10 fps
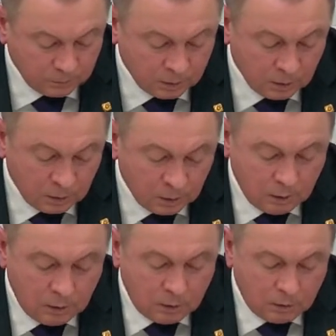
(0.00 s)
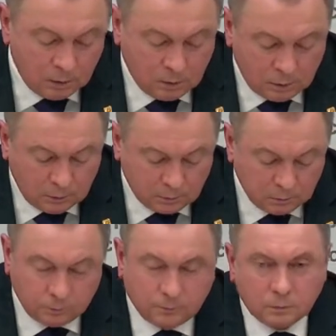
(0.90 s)
security, to the
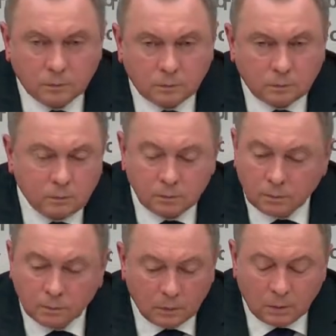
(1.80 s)
world security.